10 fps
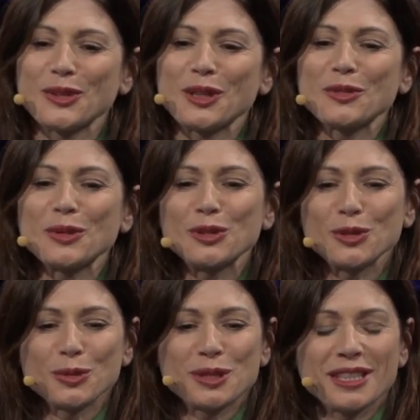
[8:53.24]
connect what
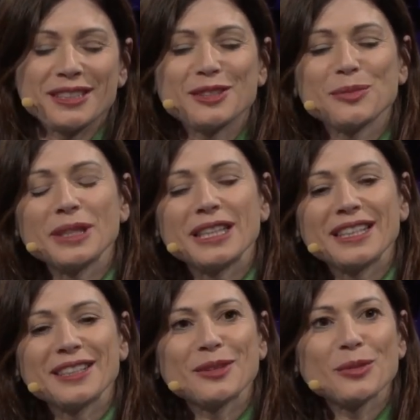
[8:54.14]
you said at the
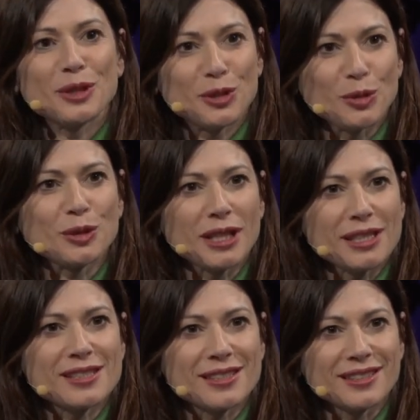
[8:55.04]
beginning, we thought
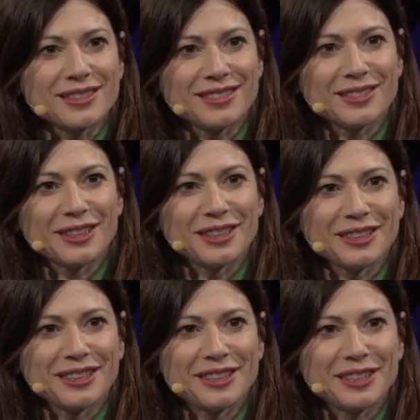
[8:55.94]
last year
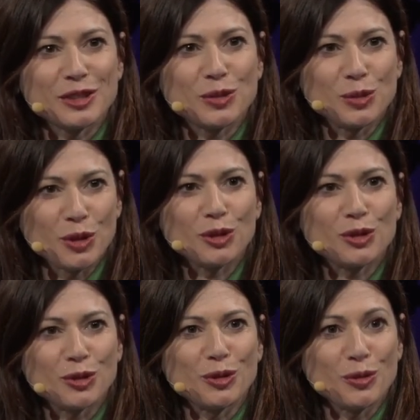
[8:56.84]
that things could not
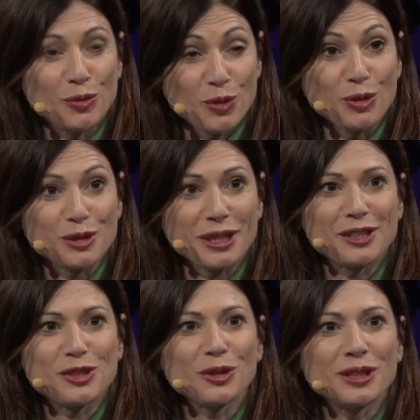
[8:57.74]
go worse.
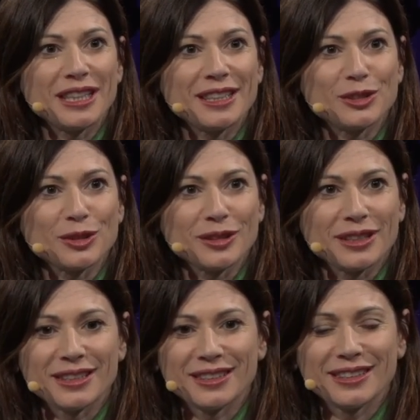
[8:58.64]
I joined NATO
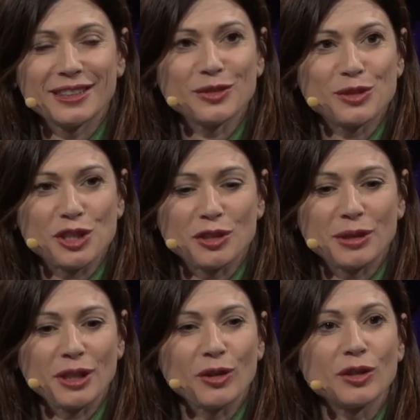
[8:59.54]
at the end of
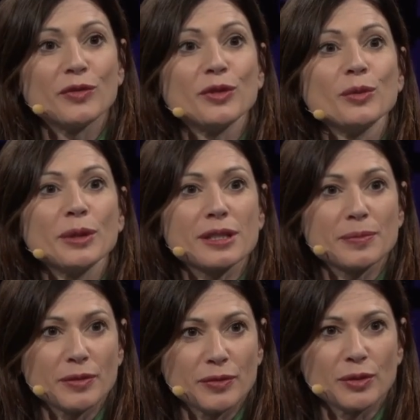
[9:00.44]
January, only a few weeks
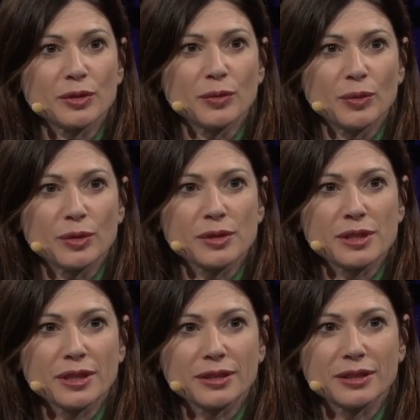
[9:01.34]
before the war
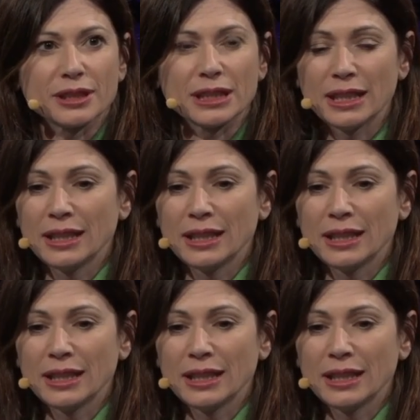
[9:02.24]
started.